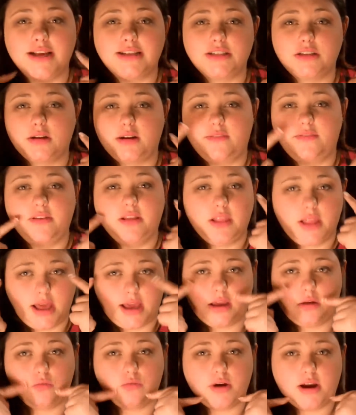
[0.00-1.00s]
so I feel
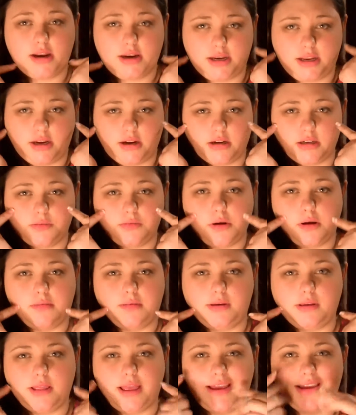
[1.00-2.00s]
like right in here it's
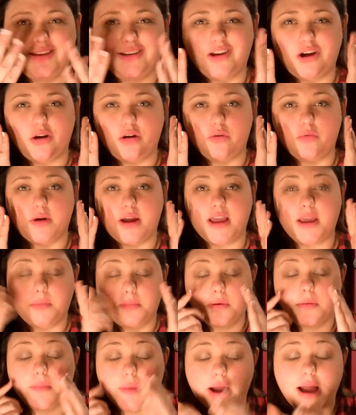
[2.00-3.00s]
probably like gone away,
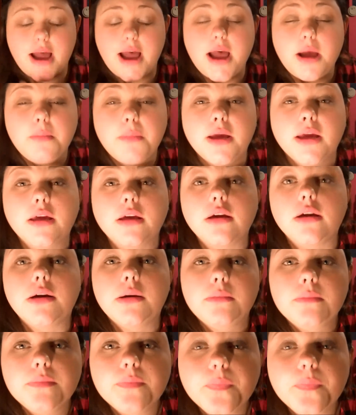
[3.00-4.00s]
but my eye makeup